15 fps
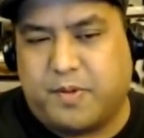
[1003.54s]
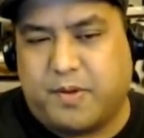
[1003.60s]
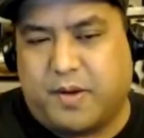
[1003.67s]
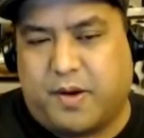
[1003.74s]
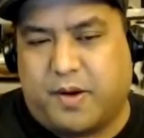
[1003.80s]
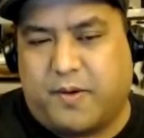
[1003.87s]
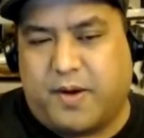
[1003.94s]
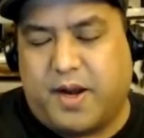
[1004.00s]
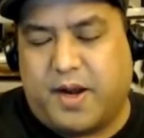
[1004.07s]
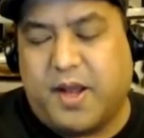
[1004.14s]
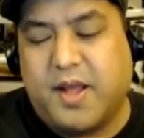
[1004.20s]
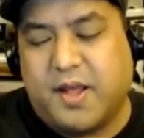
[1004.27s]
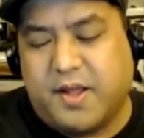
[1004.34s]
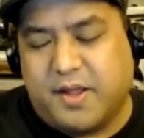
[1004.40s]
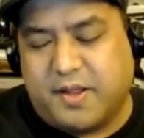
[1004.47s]
all right?
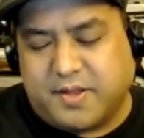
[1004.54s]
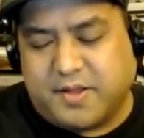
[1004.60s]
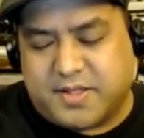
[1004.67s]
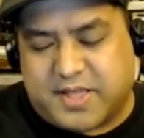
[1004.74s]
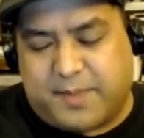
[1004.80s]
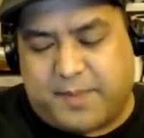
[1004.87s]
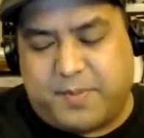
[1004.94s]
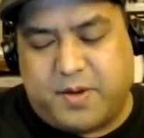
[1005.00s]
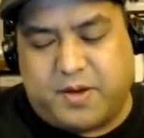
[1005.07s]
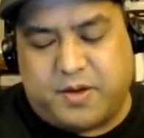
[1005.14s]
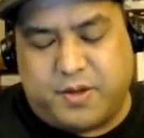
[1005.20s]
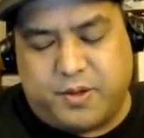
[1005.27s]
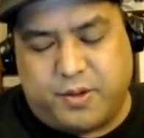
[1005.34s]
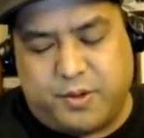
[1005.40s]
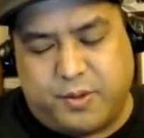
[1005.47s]
This happened
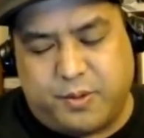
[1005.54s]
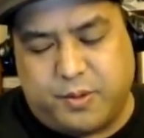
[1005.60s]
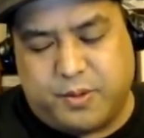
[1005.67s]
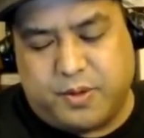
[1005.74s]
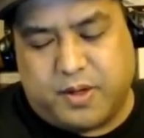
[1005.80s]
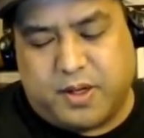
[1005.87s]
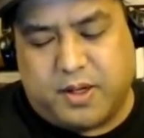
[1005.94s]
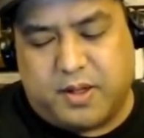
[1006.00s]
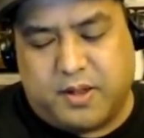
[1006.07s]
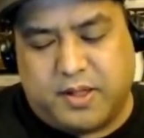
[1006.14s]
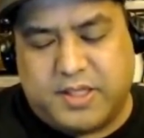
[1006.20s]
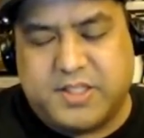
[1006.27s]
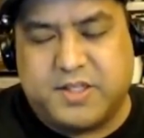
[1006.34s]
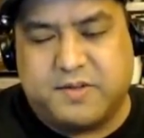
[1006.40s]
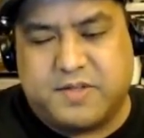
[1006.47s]
to
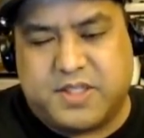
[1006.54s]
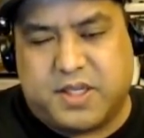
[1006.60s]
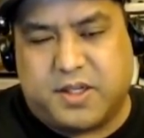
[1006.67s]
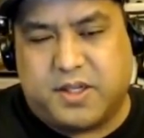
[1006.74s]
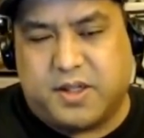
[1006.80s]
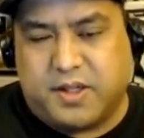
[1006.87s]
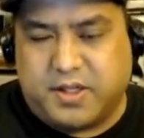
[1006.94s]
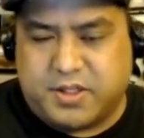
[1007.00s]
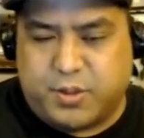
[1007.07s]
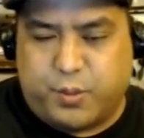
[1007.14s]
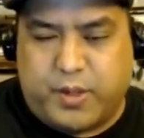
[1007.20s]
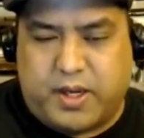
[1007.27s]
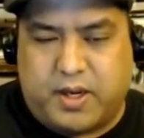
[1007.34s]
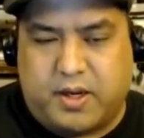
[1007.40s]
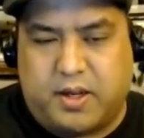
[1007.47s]
Legend of Zelda Link's
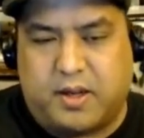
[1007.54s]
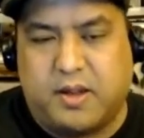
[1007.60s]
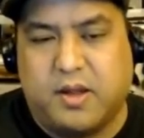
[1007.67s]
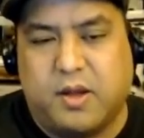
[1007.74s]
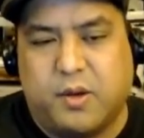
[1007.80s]
Awakening,